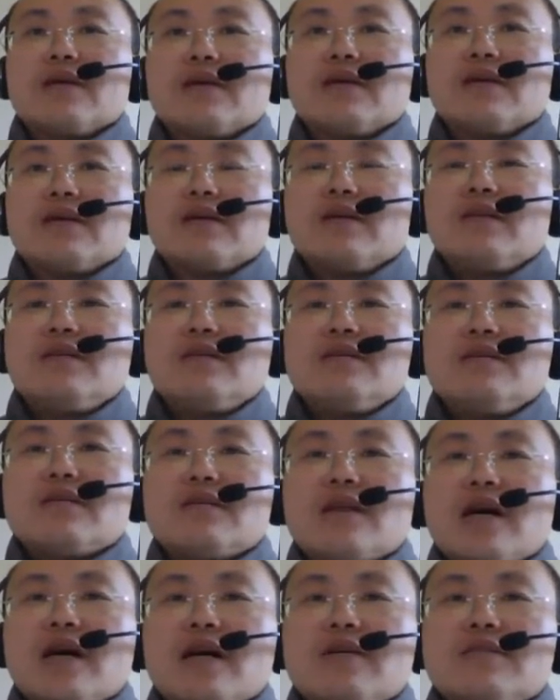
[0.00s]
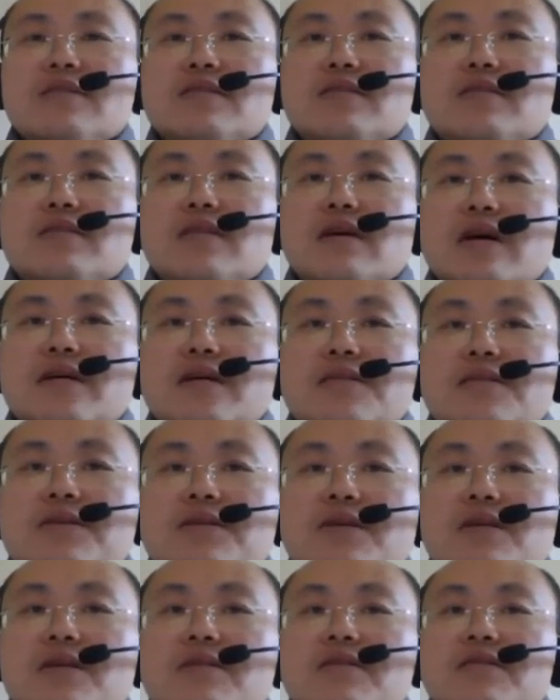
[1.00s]
In this slide, as you
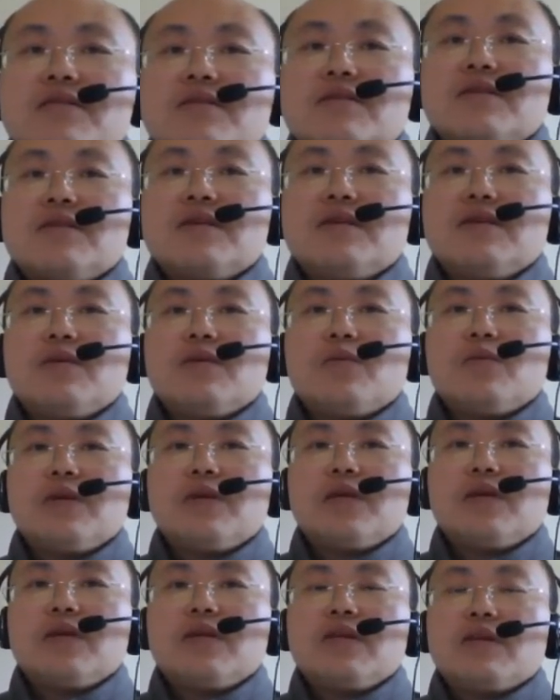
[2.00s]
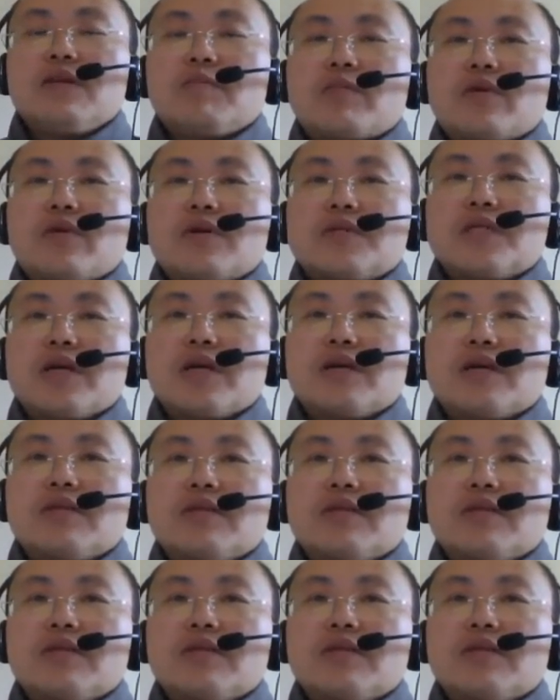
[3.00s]
can see, the project